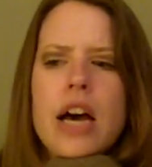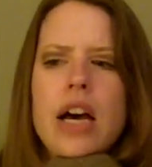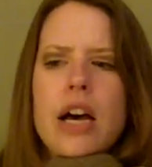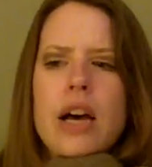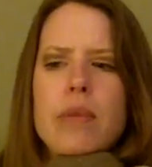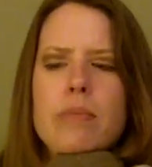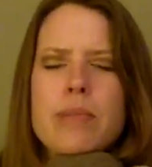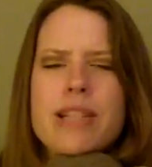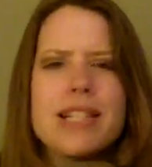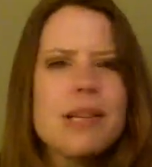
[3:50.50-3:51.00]

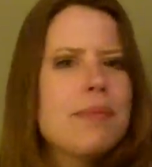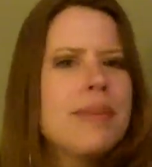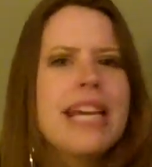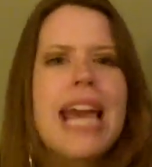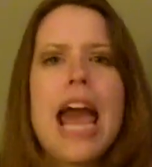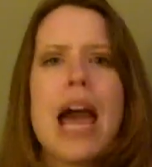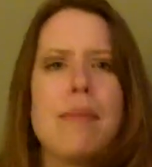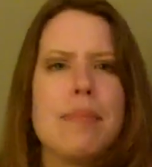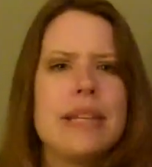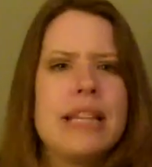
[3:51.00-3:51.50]
but something
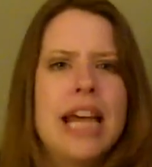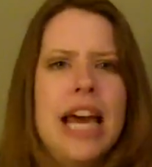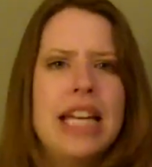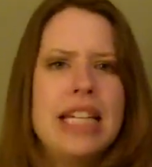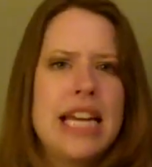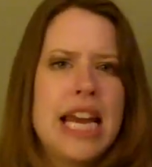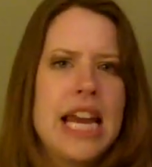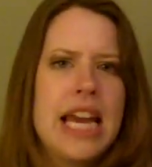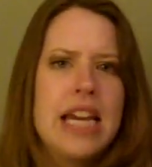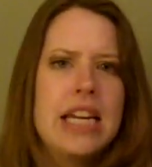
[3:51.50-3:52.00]
happened
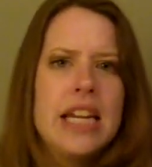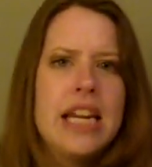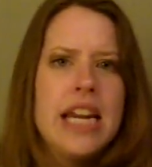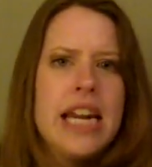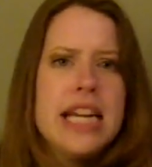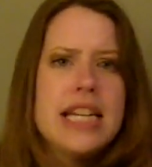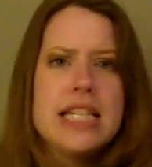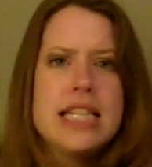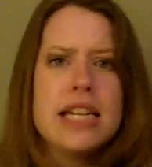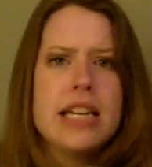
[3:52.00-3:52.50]
that day, and
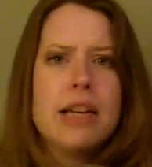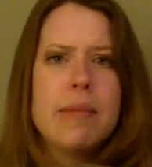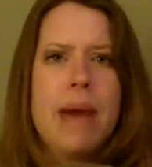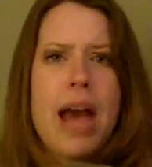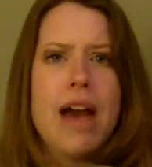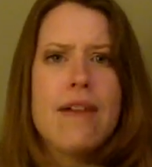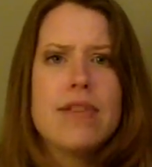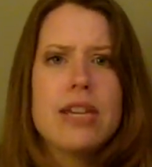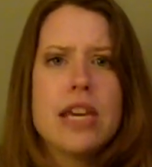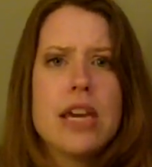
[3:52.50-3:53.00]
I didn't end up
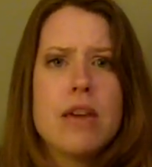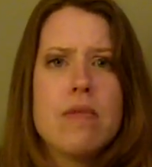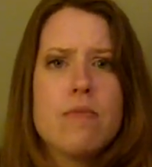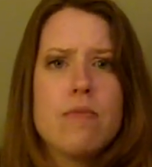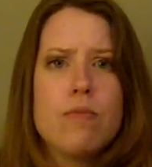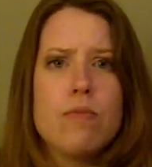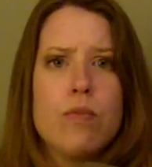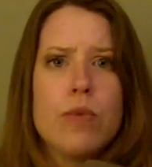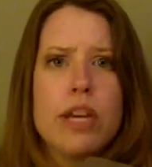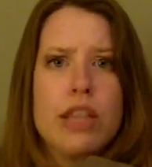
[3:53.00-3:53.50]
having
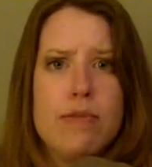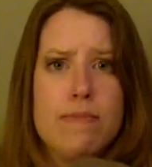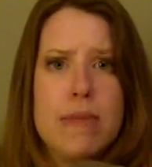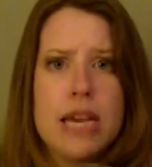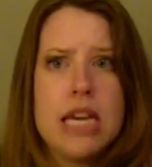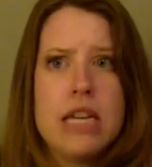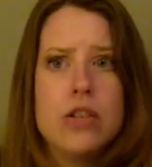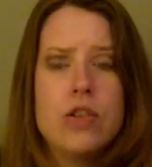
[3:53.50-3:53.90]
him with me.